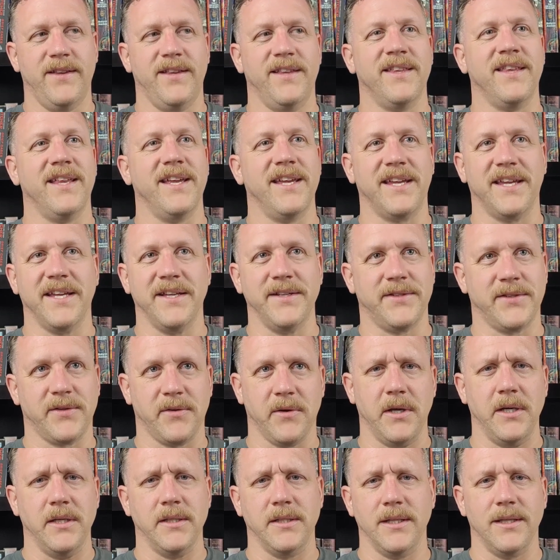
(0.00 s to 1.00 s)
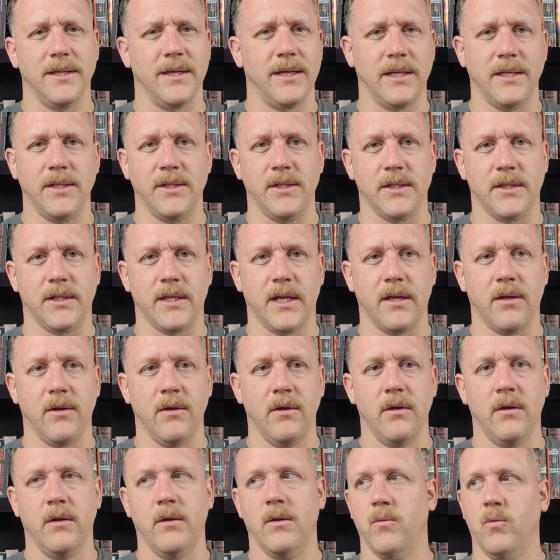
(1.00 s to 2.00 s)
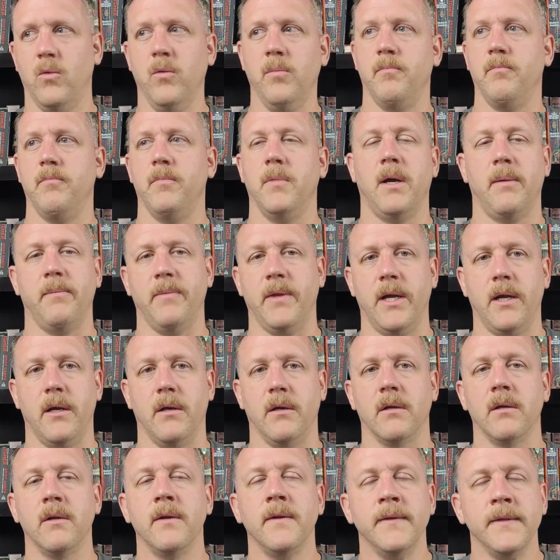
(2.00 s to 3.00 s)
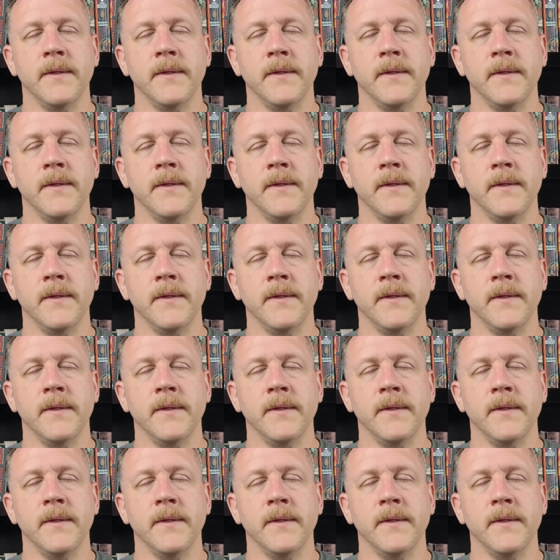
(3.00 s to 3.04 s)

Like, it's crazy. Like, he's just like, whoop, I'm there.